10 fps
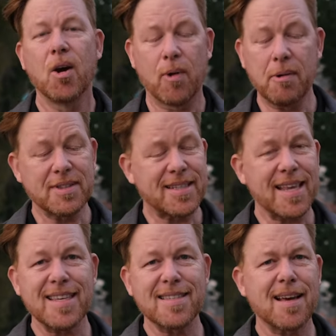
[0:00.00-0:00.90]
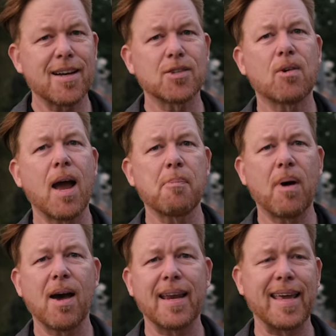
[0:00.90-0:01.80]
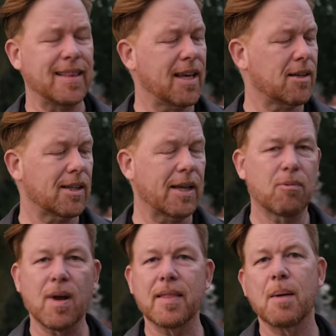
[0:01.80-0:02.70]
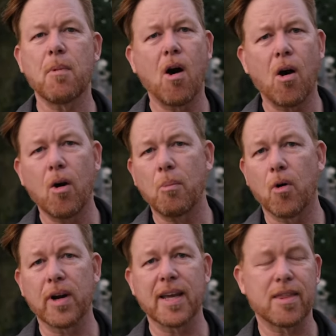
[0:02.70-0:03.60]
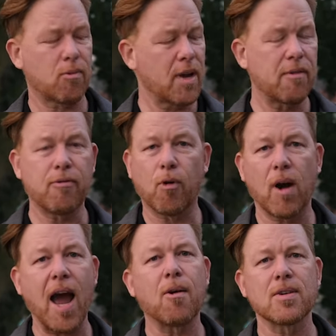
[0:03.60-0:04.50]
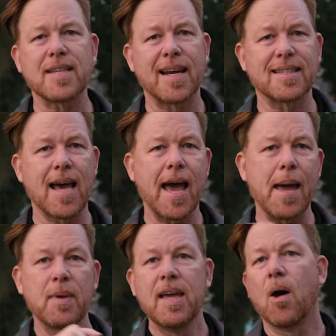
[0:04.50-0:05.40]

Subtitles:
We would set these on a tripod and literally run them all morning, 3-4 hours at a time,